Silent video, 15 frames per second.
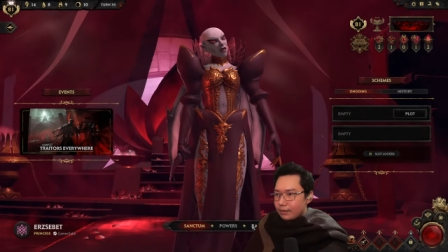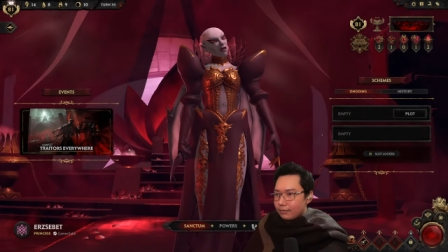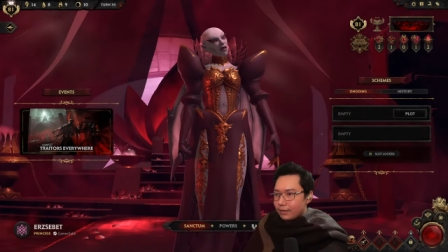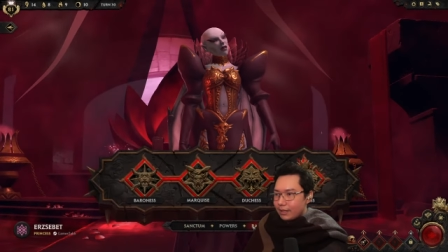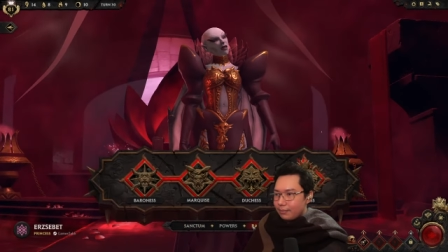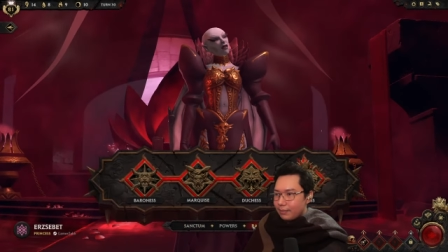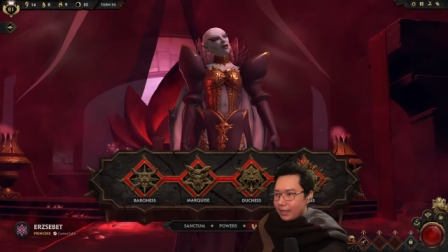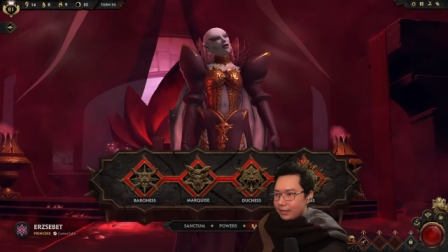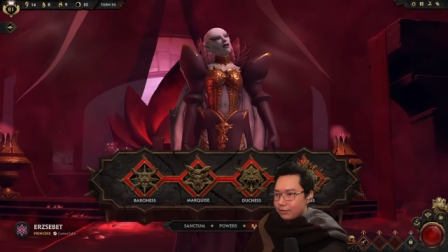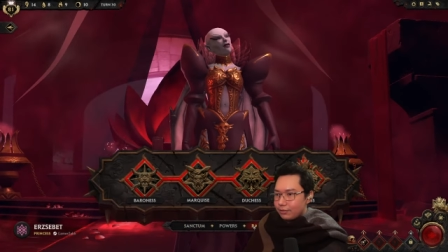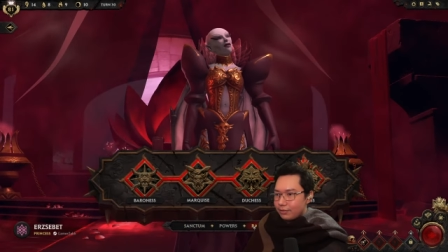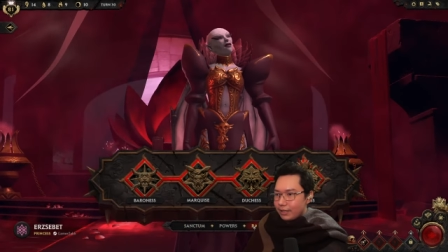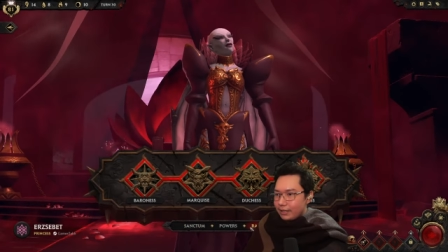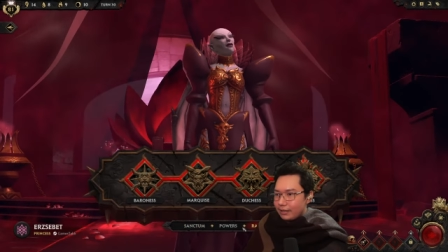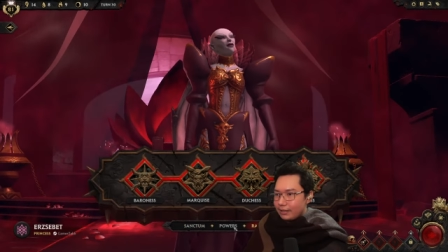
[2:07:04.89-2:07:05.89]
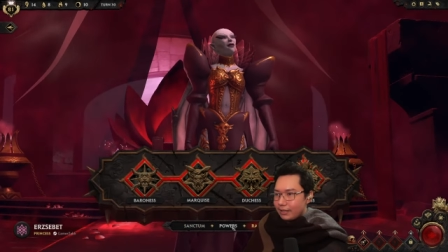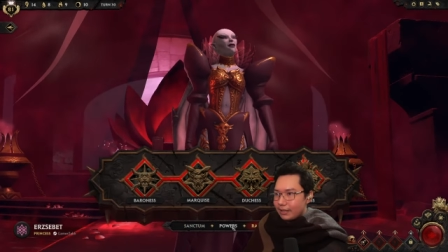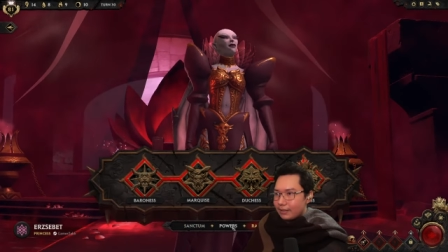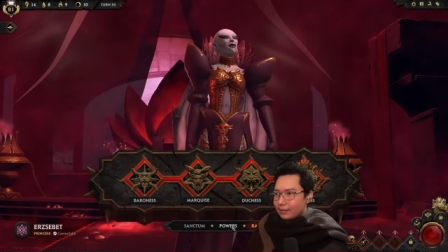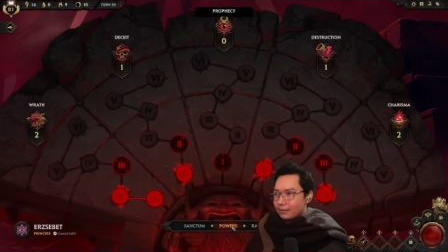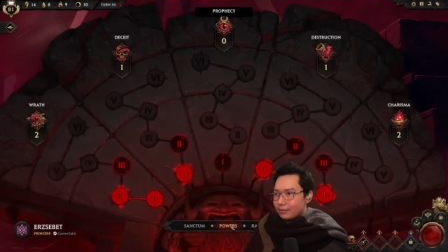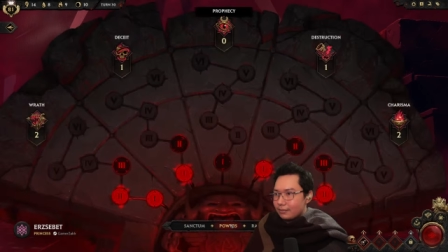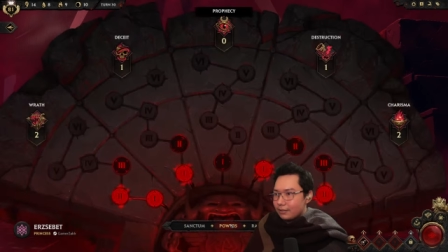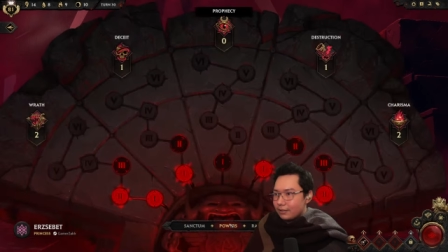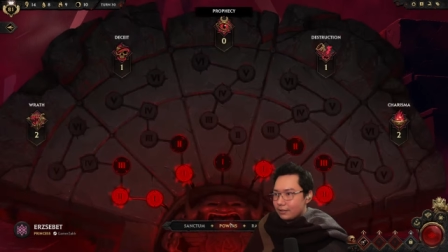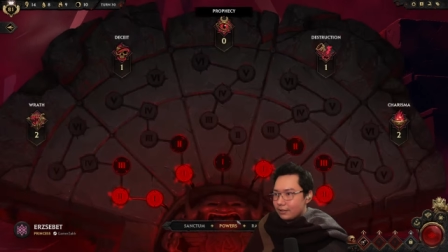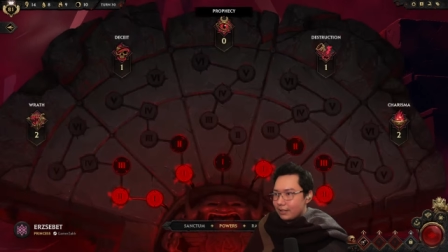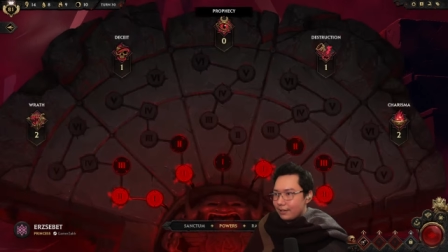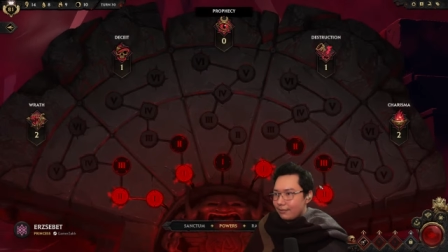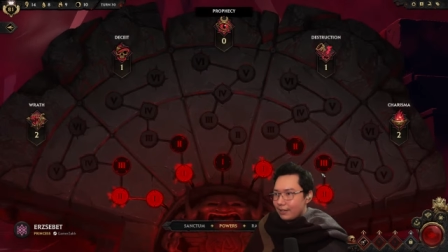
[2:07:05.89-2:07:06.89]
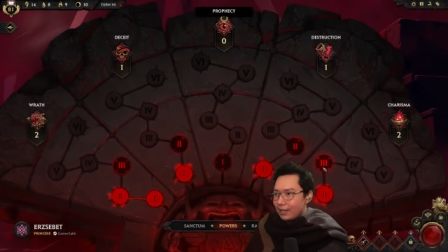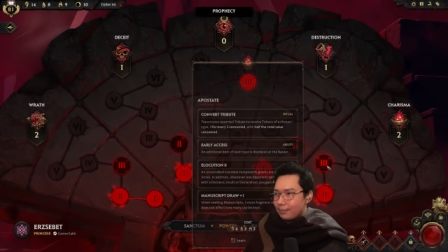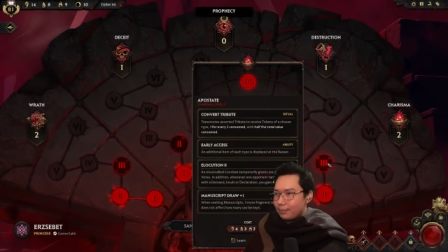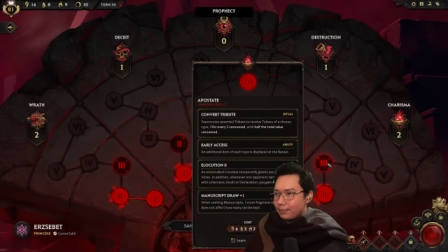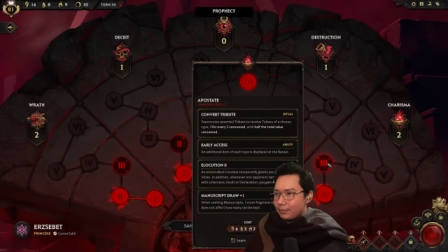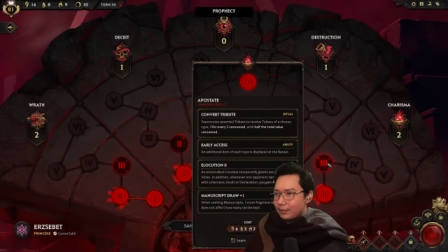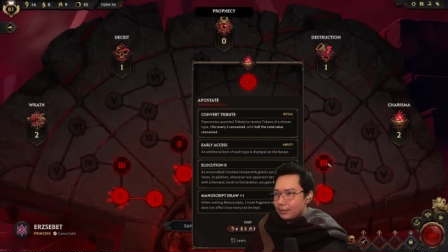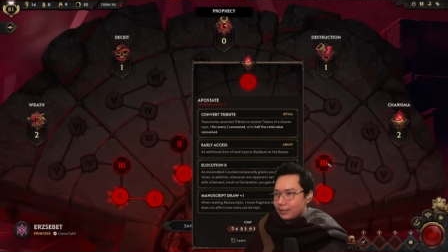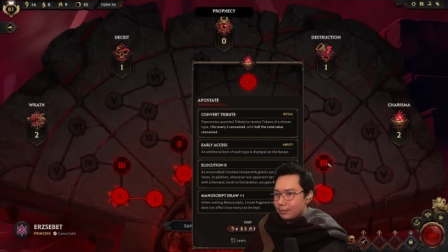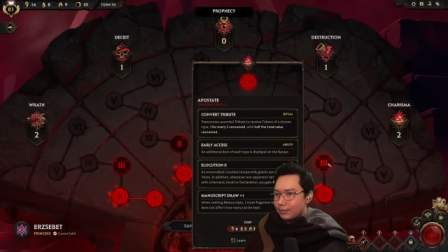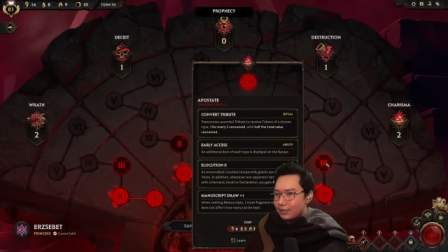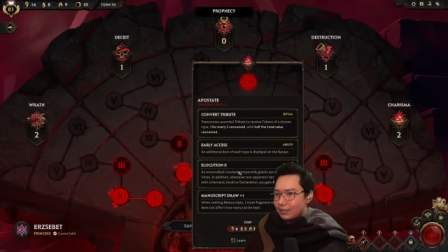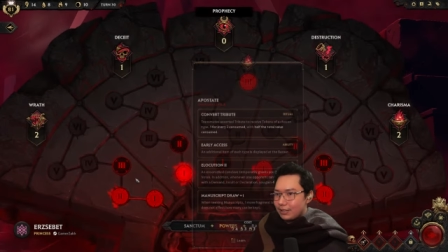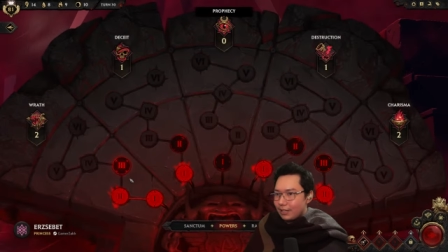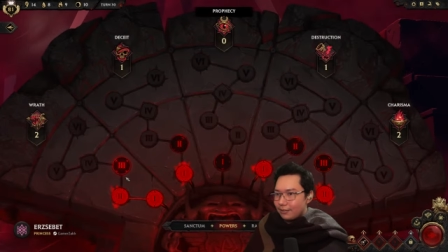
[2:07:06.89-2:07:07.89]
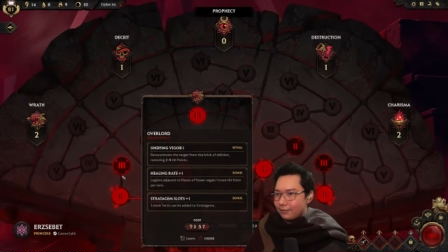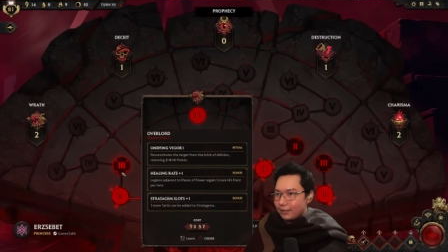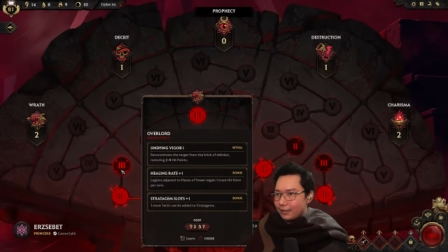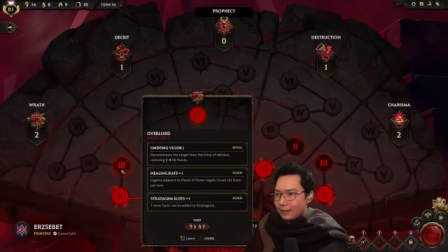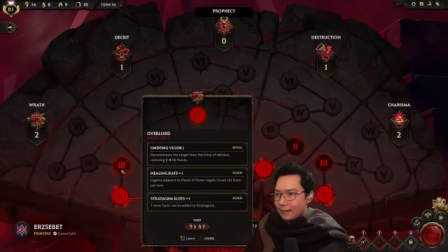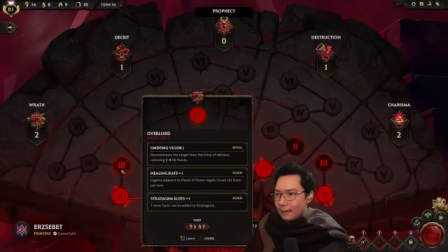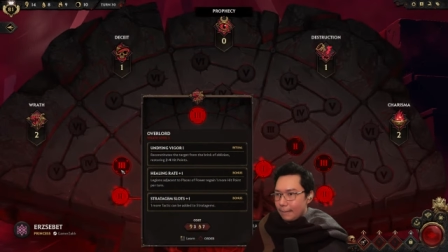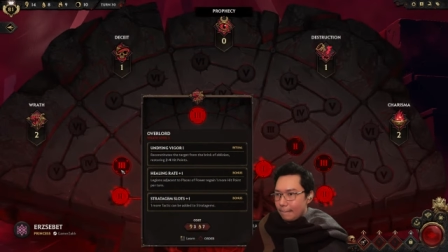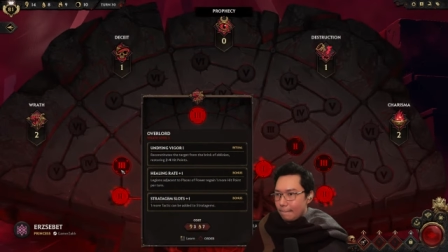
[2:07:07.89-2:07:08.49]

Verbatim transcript: We are max rank, yeah. We could level up some stuff here.